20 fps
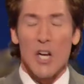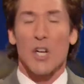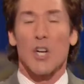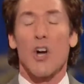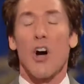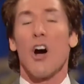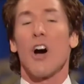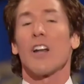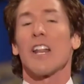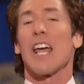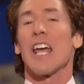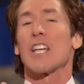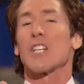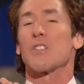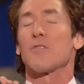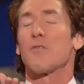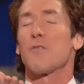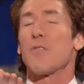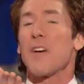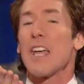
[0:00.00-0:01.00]
God
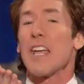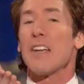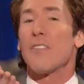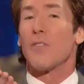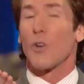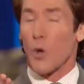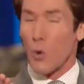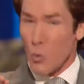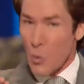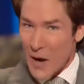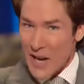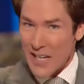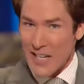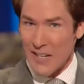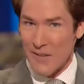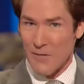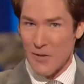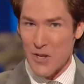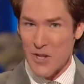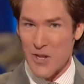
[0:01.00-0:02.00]
has favor
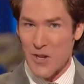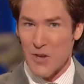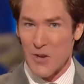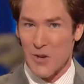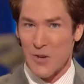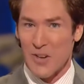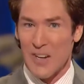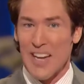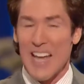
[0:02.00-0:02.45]
waiting for you,